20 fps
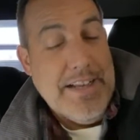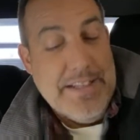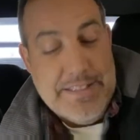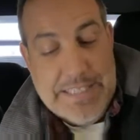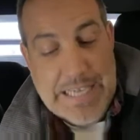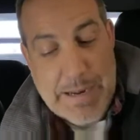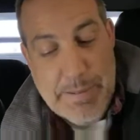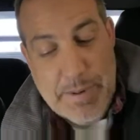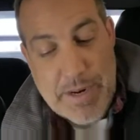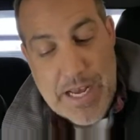It's
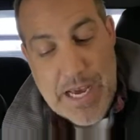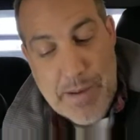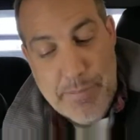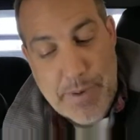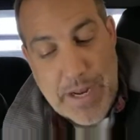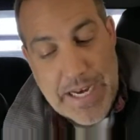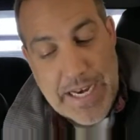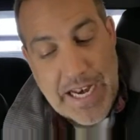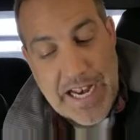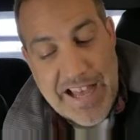coming
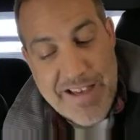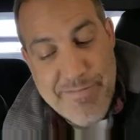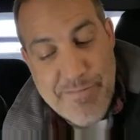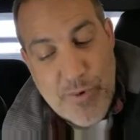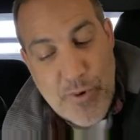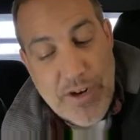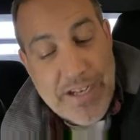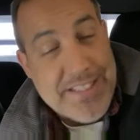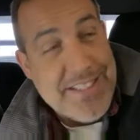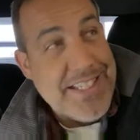up. I need
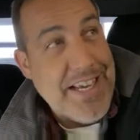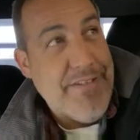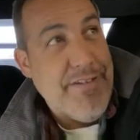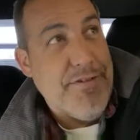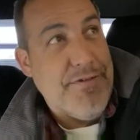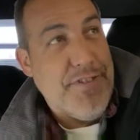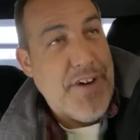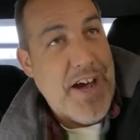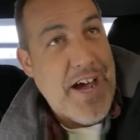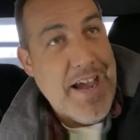
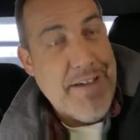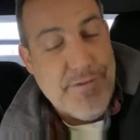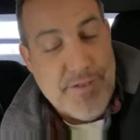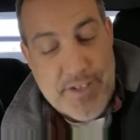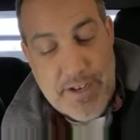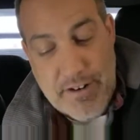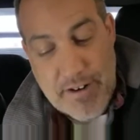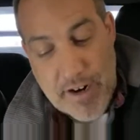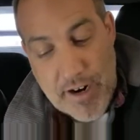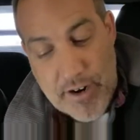
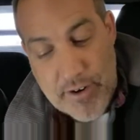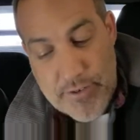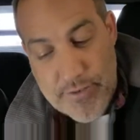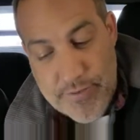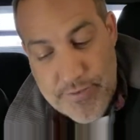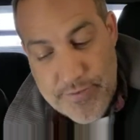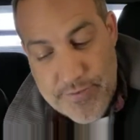11.750.